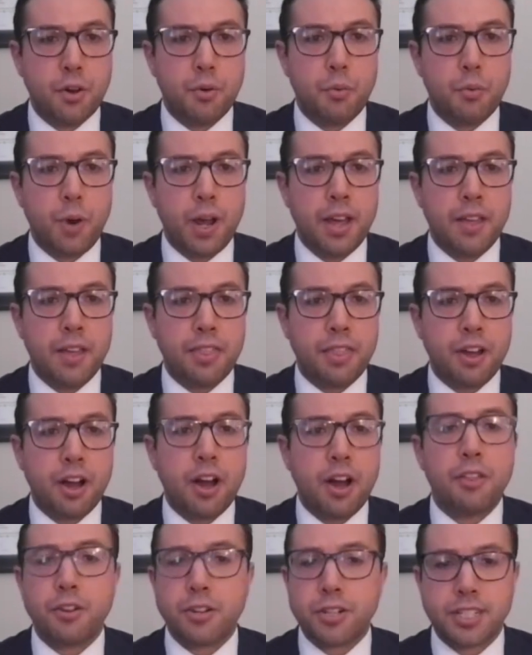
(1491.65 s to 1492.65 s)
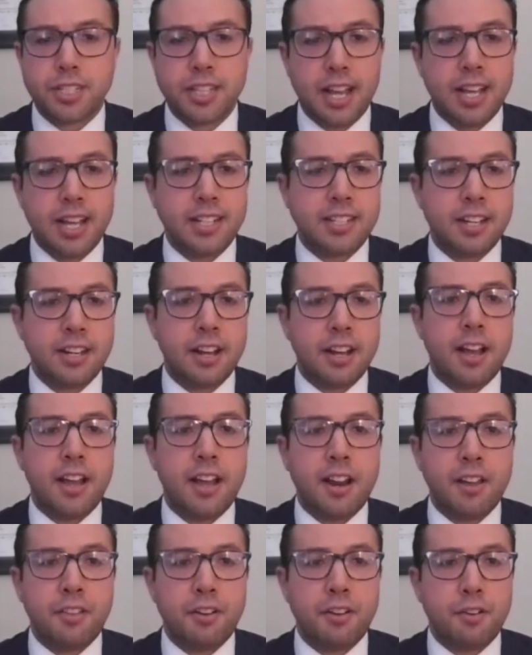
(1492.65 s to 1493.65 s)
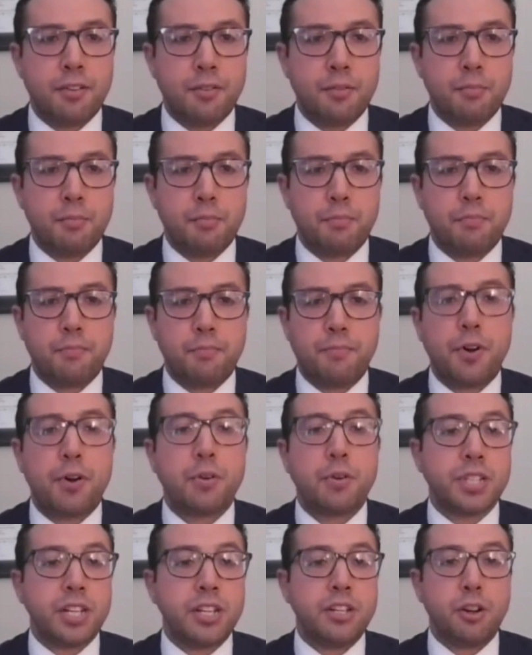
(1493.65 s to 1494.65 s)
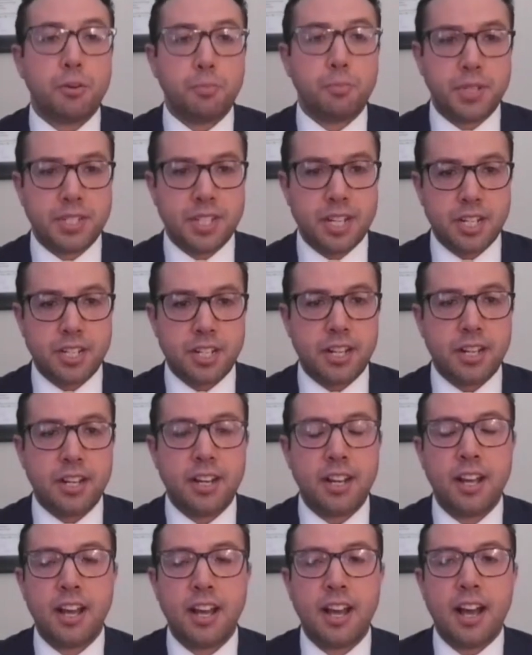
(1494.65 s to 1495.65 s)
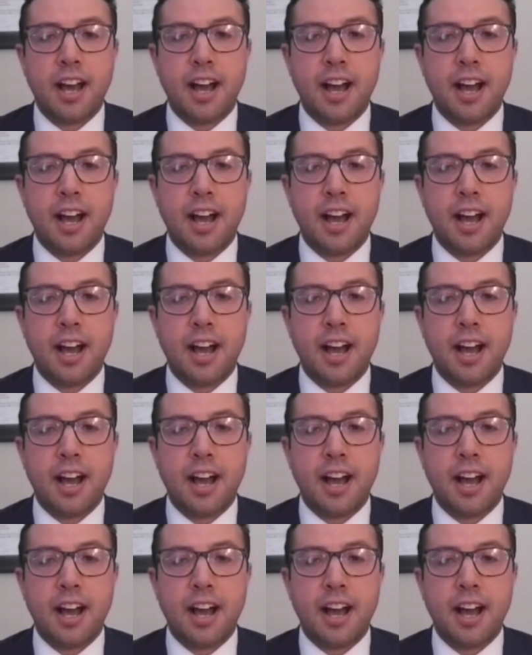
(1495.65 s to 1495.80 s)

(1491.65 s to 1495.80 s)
with other states and other folks in your position.